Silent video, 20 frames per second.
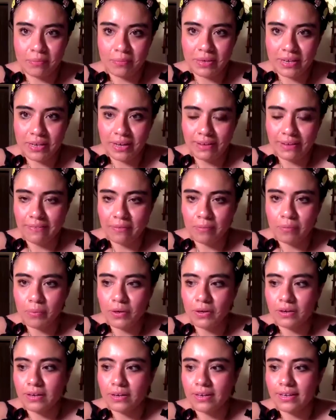behind the
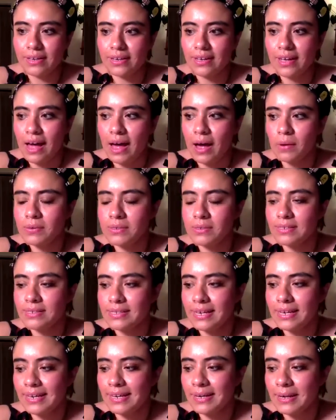book. I was
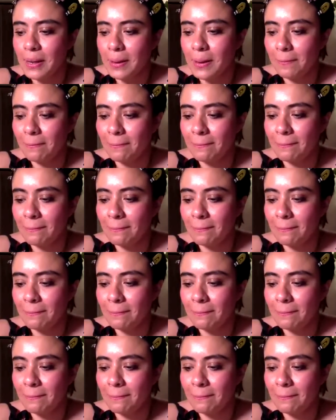like,